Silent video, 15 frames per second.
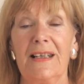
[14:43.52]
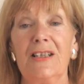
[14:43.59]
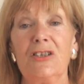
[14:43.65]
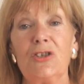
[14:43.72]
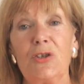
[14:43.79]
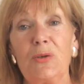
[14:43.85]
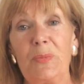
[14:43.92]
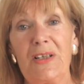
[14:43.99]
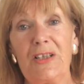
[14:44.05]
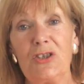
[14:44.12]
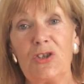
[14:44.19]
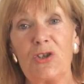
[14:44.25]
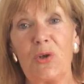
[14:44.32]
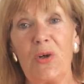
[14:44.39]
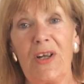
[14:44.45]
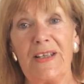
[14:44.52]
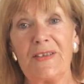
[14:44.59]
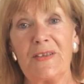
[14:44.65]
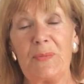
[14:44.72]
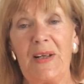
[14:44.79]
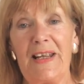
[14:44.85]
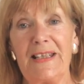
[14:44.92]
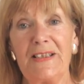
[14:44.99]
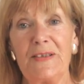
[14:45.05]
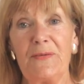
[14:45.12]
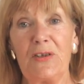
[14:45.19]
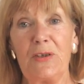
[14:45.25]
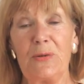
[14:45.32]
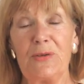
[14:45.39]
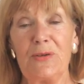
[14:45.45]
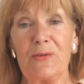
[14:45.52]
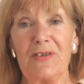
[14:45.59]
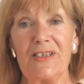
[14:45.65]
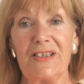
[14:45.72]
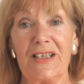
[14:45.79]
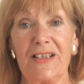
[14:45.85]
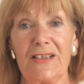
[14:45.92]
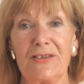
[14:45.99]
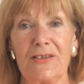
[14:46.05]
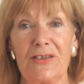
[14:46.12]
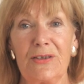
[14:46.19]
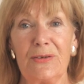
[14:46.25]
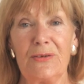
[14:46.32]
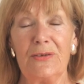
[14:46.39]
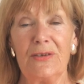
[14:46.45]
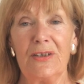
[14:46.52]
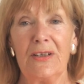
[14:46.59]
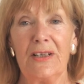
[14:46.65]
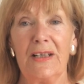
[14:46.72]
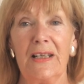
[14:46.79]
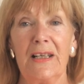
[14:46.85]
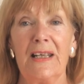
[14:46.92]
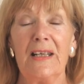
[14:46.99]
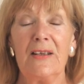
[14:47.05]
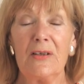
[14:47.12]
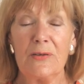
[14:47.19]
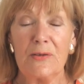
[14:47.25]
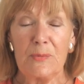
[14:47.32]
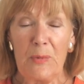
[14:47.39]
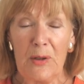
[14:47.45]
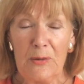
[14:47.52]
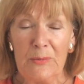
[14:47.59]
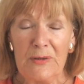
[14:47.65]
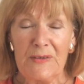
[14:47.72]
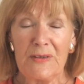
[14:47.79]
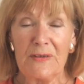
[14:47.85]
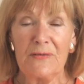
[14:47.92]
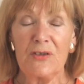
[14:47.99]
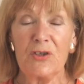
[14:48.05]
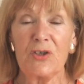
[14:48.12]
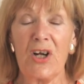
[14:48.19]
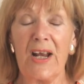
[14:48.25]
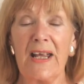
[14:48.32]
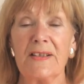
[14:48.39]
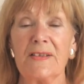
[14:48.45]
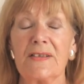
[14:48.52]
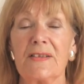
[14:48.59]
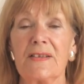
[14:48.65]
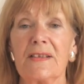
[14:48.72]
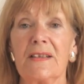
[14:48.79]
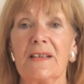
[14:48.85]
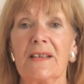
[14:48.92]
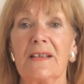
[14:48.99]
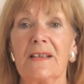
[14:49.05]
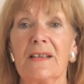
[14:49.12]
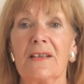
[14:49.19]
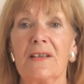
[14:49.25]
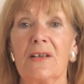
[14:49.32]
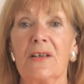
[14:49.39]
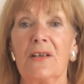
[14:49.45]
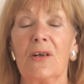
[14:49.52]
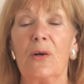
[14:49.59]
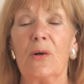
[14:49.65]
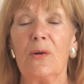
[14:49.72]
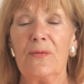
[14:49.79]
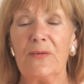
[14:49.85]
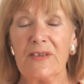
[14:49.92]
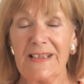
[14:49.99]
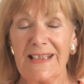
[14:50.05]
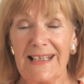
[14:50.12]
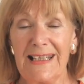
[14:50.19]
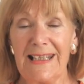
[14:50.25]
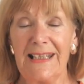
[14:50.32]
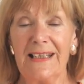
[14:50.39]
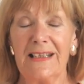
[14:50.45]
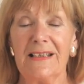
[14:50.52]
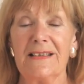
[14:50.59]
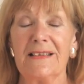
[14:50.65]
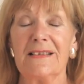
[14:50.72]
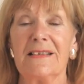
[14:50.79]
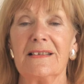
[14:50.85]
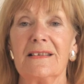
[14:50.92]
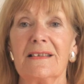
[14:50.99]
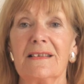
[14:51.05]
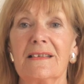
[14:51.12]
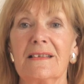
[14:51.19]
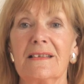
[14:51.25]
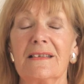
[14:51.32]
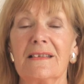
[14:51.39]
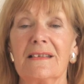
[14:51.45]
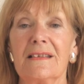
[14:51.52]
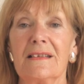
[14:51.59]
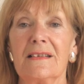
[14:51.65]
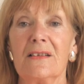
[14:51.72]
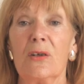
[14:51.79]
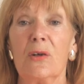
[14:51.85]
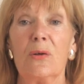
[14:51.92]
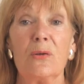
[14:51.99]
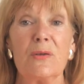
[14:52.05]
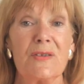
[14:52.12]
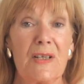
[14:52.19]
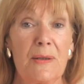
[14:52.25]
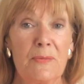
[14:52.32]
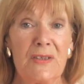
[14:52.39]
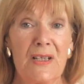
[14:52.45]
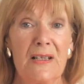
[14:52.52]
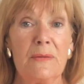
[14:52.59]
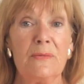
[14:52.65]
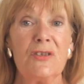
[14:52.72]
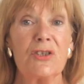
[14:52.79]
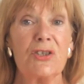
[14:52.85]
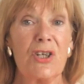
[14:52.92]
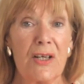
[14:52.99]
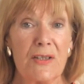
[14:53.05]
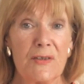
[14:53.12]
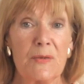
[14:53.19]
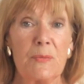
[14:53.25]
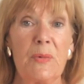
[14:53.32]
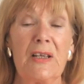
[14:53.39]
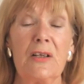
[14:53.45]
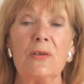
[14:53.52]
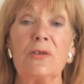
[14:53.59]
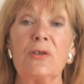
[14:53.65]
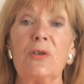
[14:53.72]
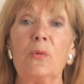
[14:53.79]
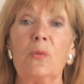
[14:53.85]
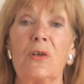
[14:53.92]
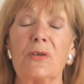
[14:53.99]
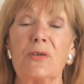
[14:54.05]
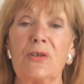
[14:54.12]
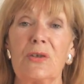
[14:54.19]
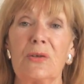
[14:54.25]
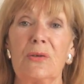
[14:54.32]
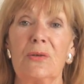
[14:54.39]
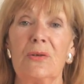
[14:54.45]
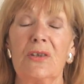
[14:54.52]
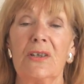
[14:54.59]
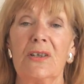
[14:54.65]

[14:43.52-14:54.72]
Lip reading: It should be a joyous place for you to return to in those moments of stress or fatigue, or sometimes just because you want to.